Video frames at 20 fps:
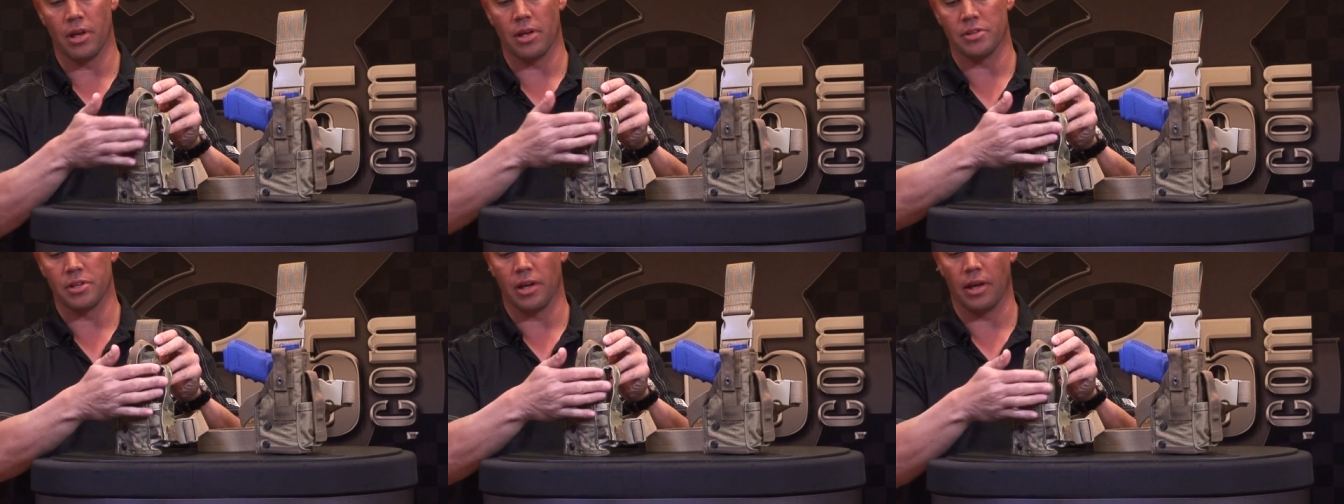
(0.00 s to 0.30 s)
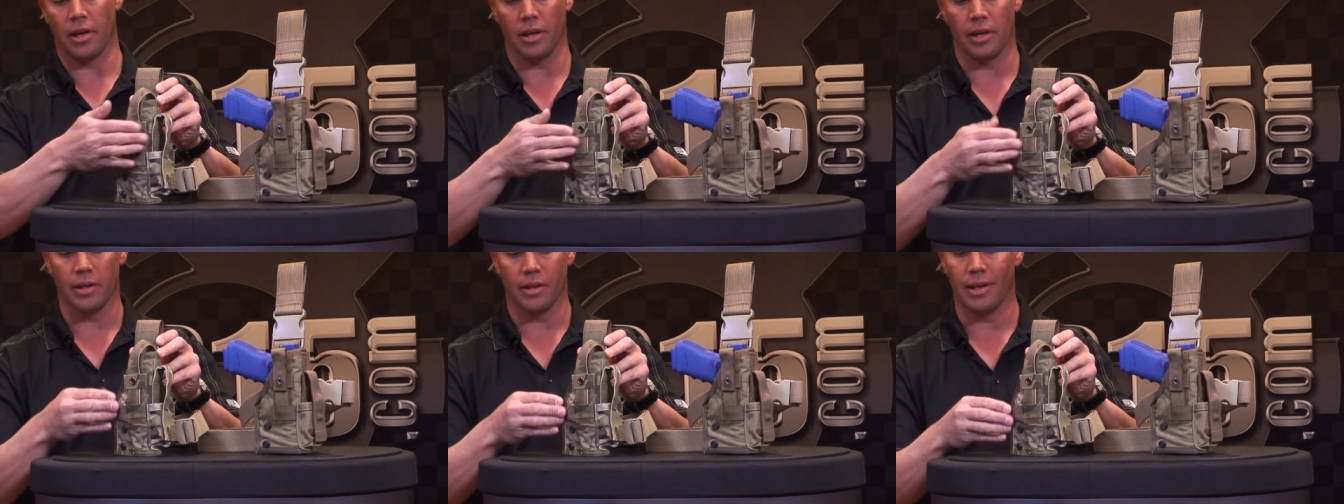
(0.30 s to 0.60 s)
it has
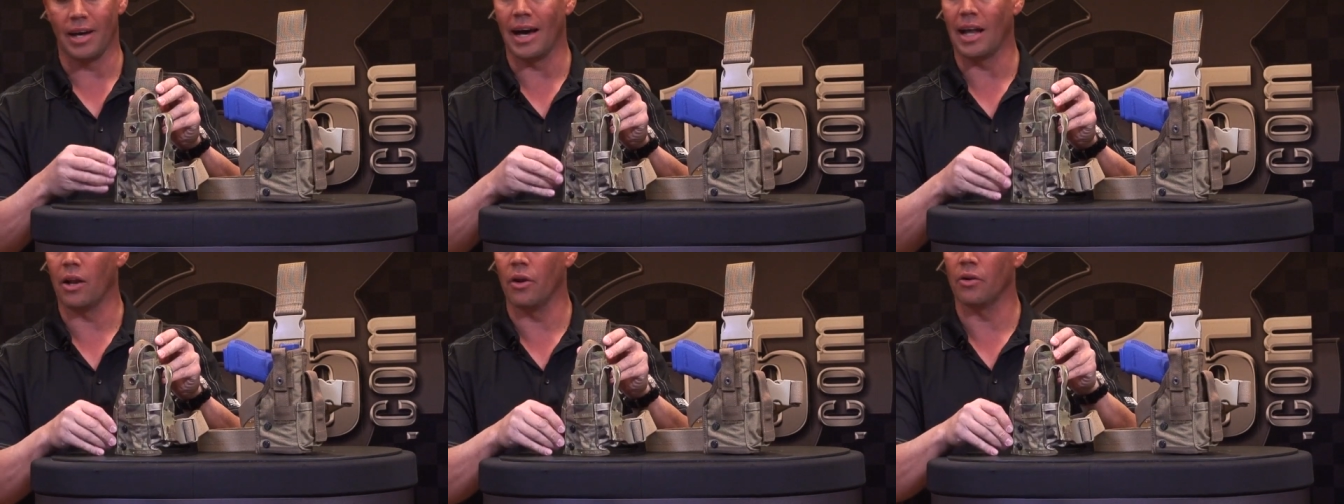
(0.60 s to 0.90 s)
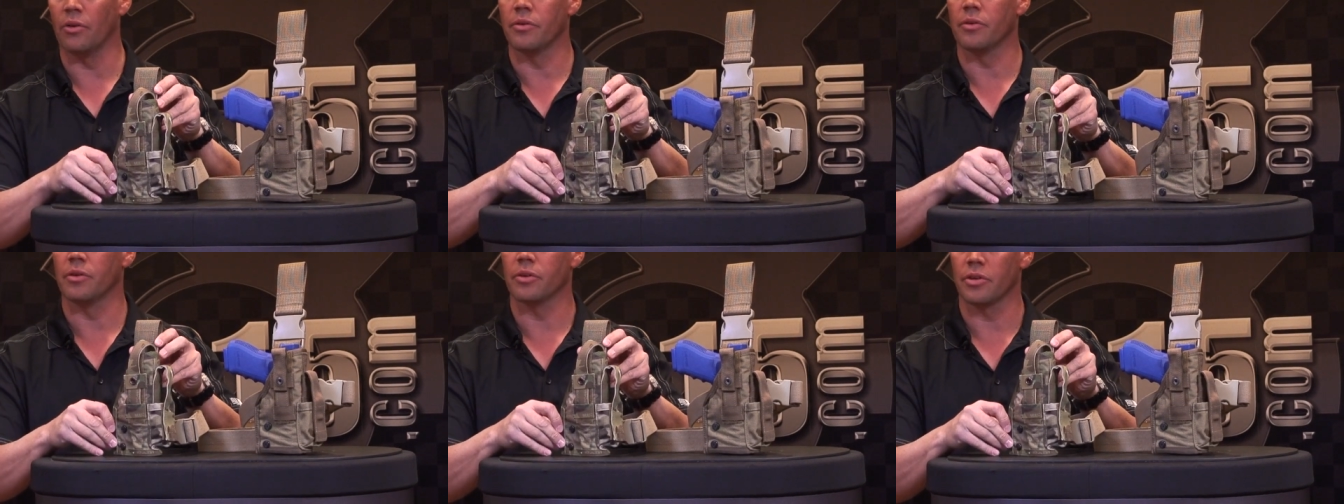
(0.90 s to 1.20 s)
a
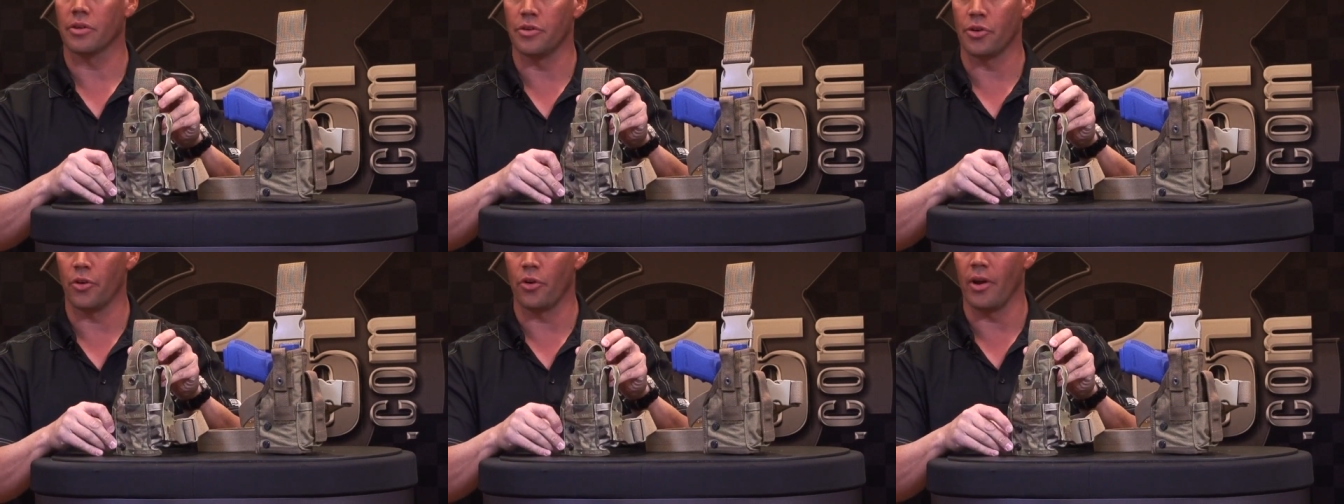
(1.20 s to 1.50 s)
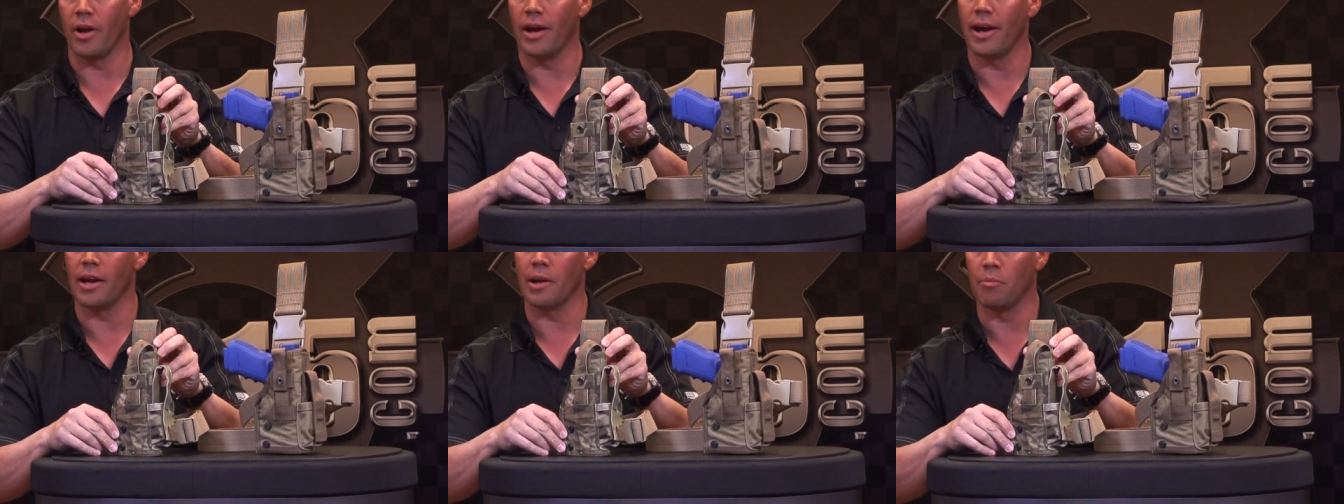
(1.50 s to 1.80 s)
nylon
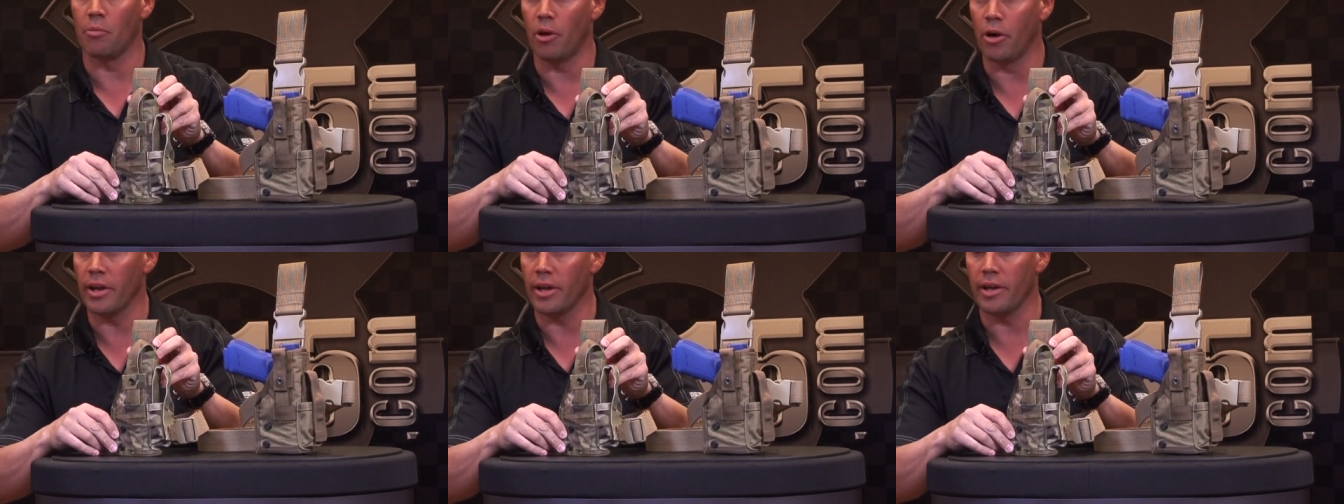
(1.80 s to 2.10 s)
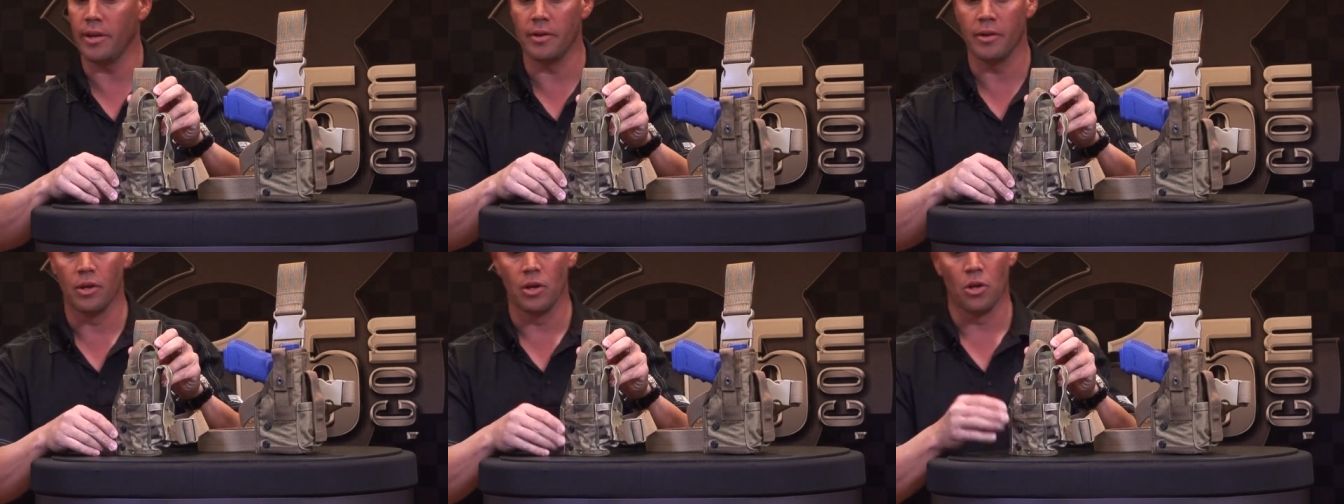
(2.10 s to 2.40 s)
Cordura outer
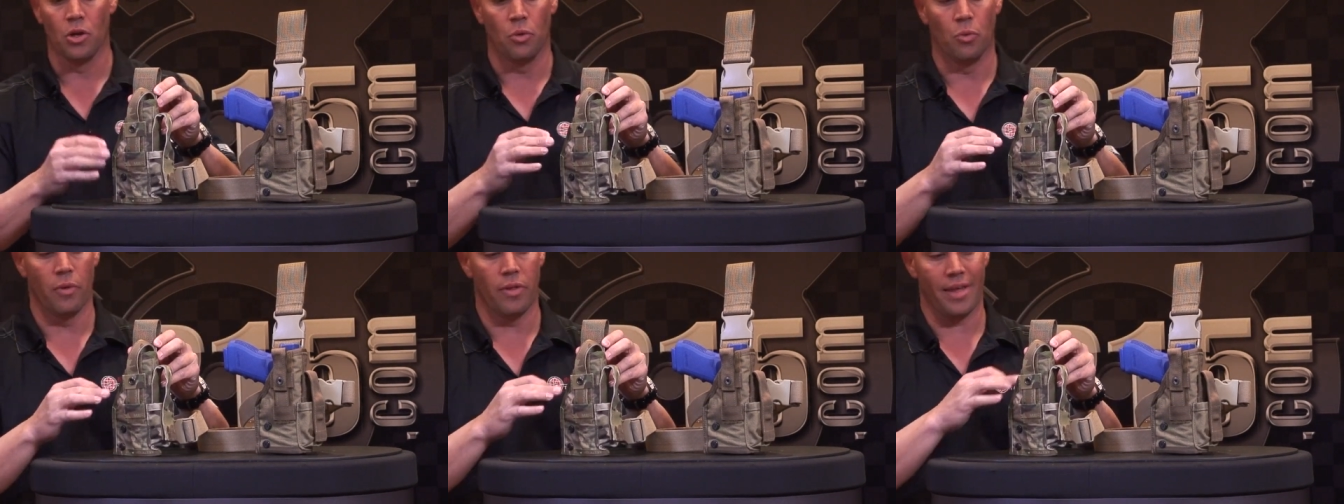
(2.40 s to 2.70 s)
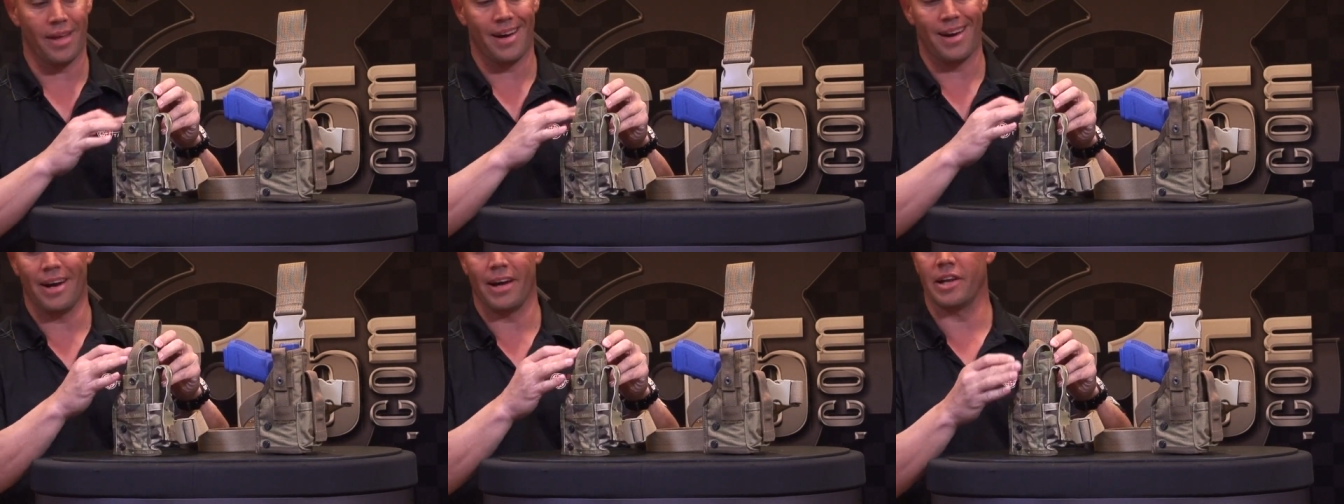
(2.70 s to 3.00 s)
body with
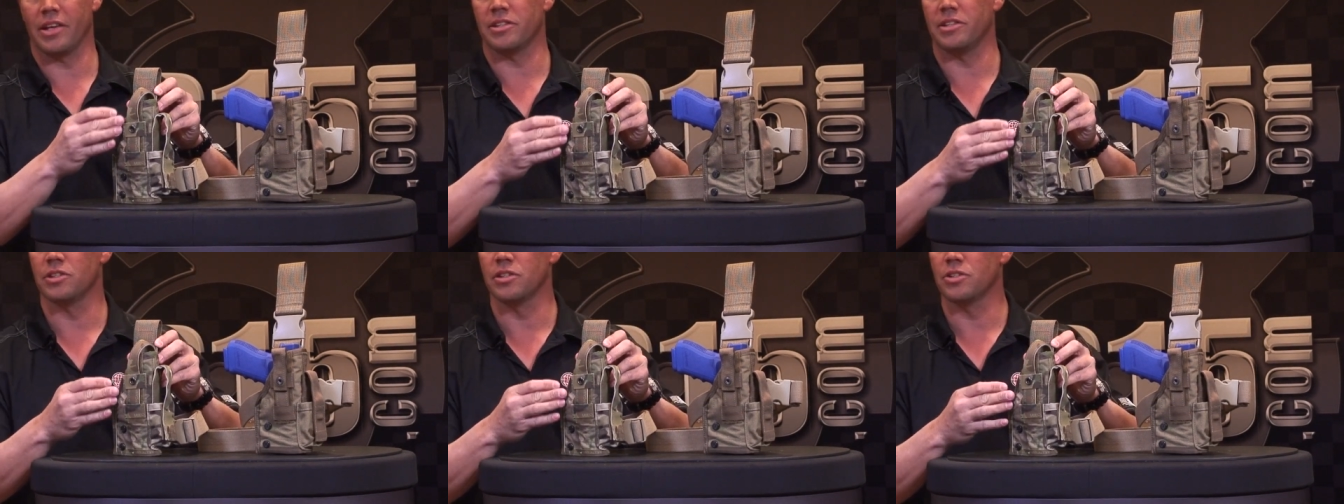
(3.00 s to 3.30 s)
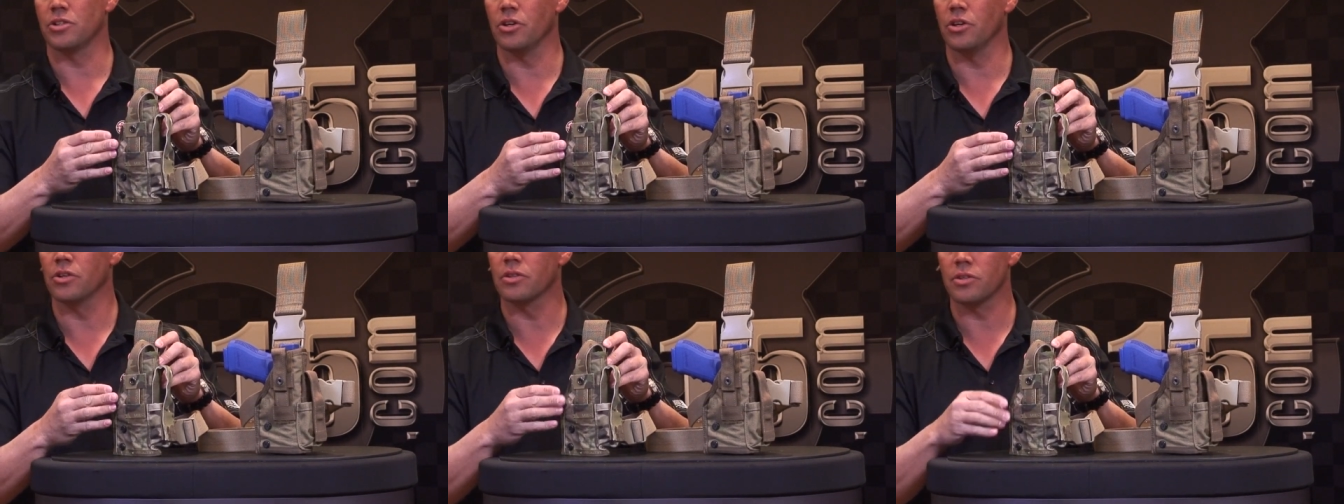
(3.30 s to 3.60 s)
a Kydex
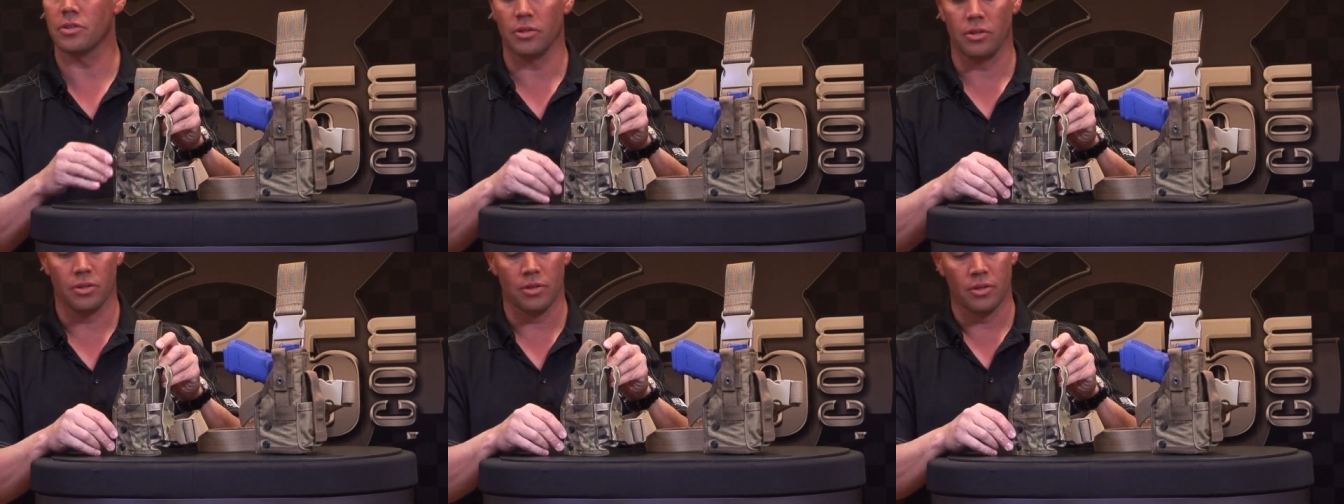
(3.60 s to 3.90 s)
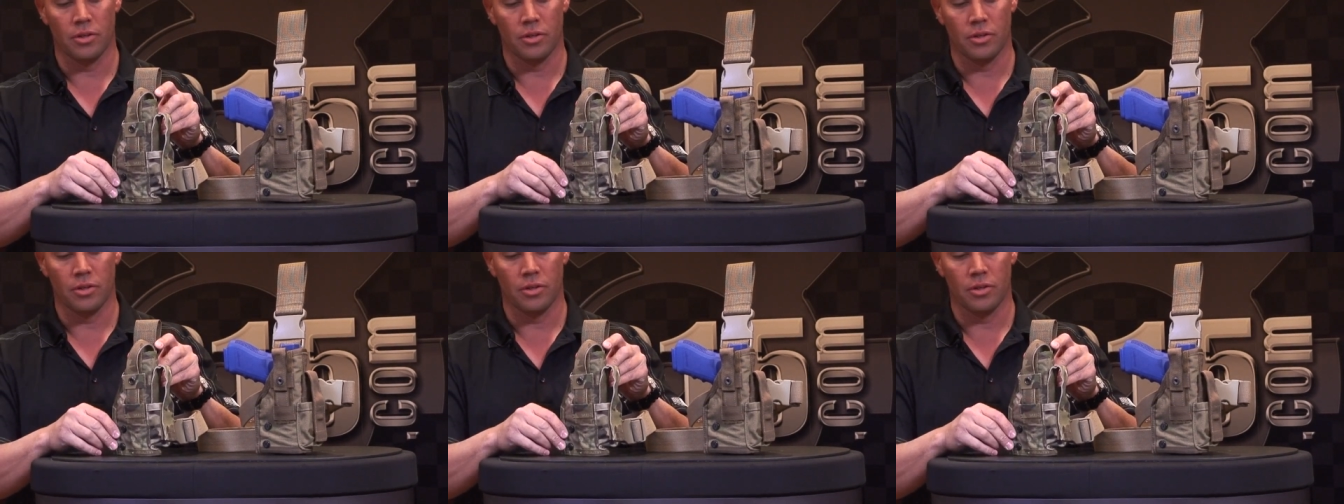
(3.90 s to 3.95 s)
insert.